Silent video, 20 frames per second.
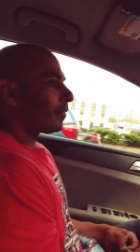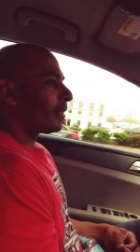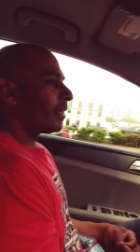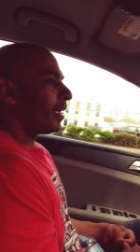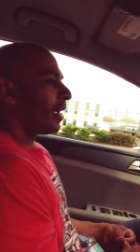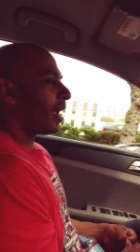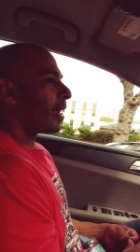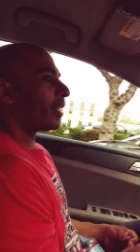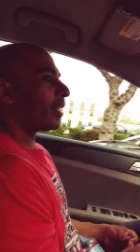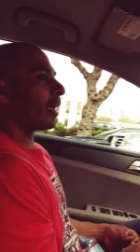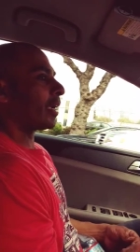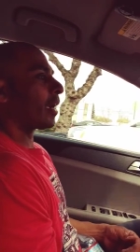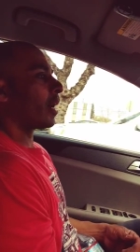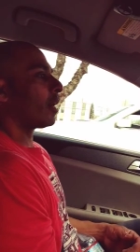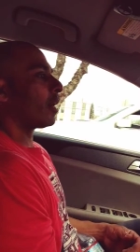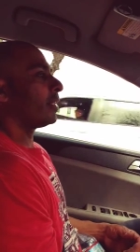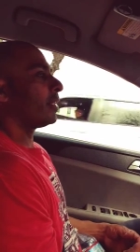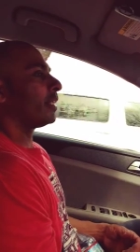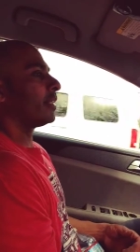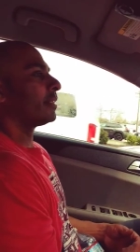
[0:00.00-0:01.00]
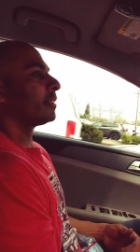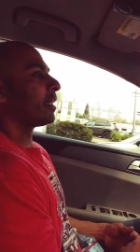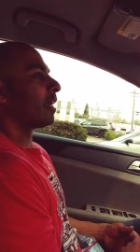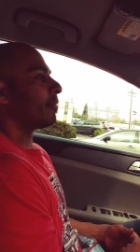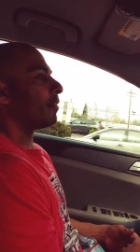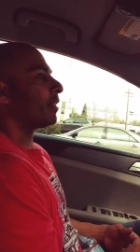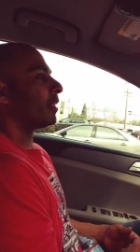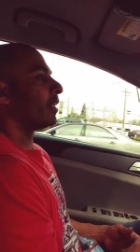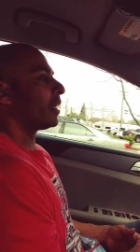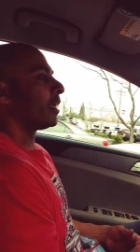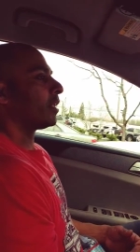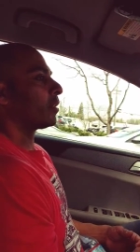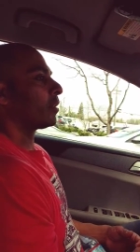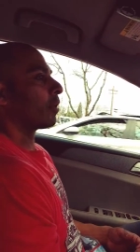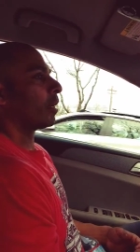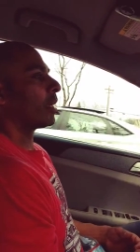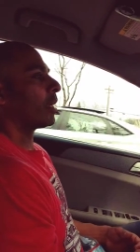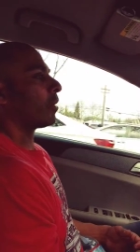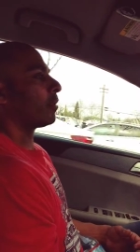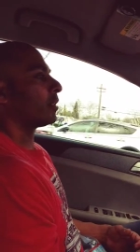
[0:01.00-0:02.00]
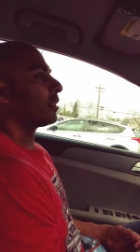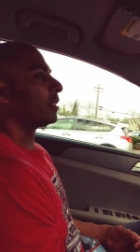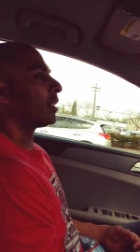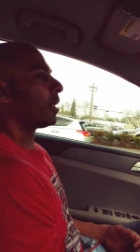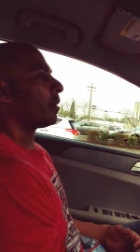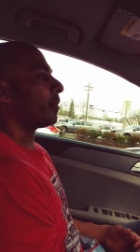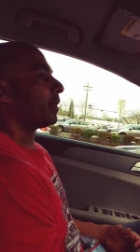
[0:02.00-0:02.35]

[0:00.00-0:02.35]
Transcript: Yeah, like in the 7th and 8th grade, I was chubby.